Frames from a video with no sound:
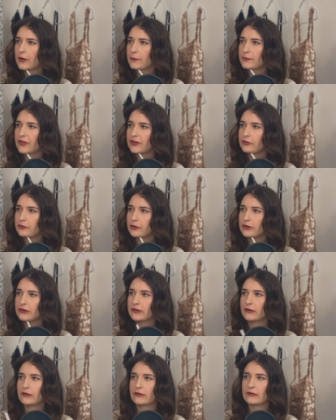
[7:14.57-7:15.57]
that you're
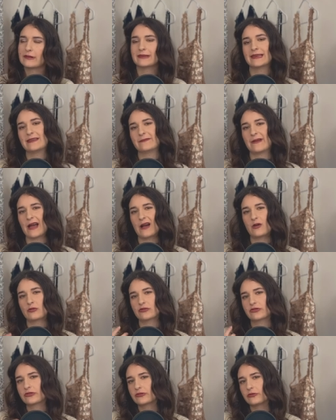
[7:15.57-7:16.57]
gonna leave
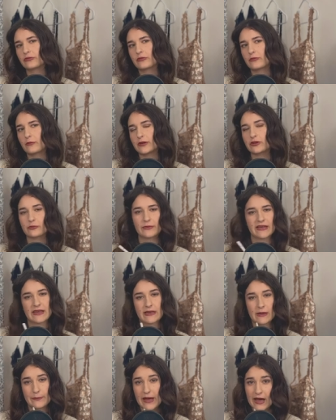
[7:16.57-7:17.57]
out when you're
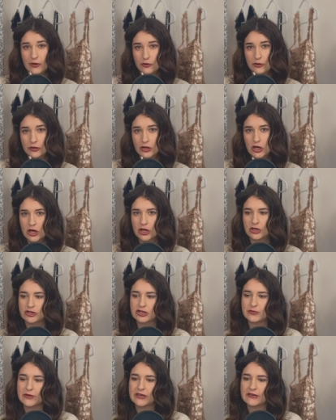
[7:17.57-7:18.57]
making a pattern,
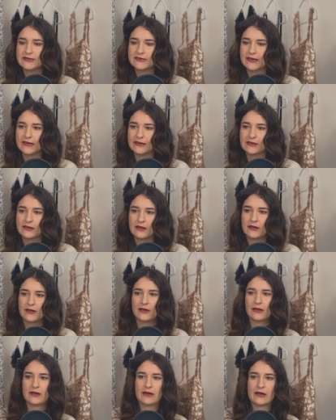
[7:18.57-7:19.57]
just because like
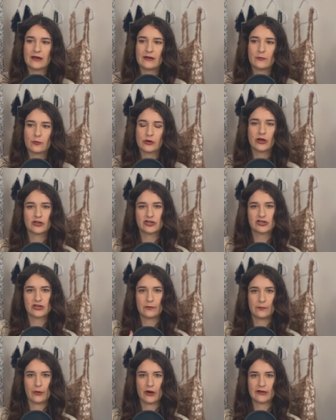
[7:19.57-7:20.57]
we're not just a
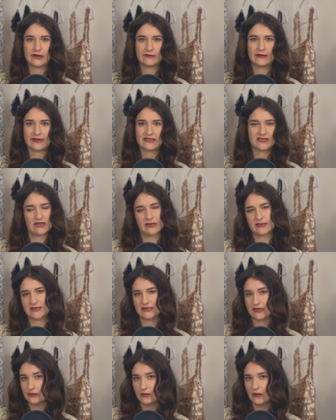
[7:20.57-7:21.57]
body that stays
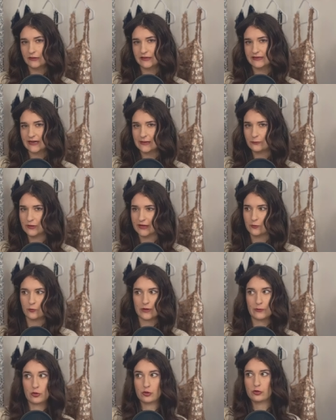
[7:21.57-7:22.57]
still all the time, like
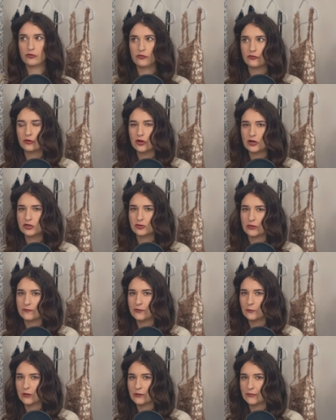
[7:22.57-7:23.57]
we move. So if
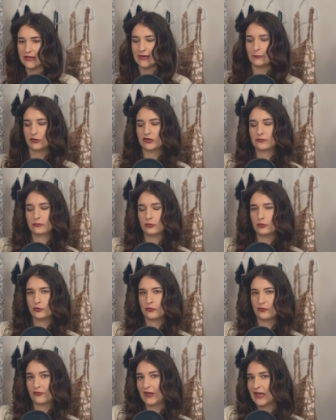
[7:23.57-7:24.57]
you want to be able to
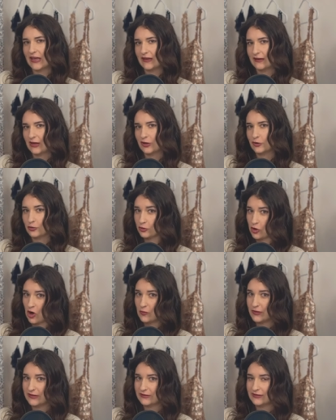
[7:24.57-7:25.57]
move in your
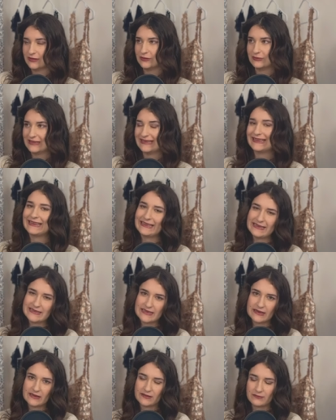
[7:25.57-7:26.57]
garment, you need ease
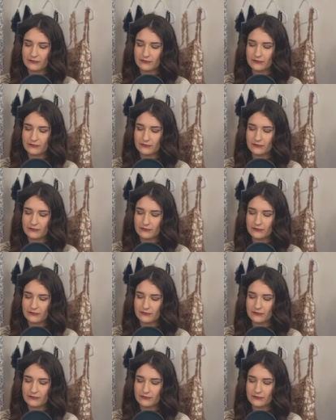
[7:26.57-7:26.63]
in it.